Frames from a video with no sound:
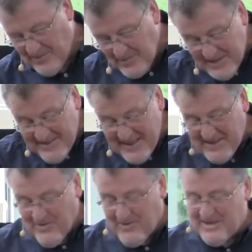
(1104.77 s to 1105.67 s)
When we
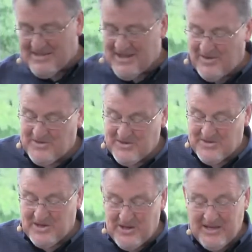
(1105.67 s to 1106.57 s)
think of ourselves
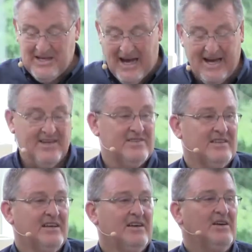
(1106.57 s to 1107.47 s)
as the good guys,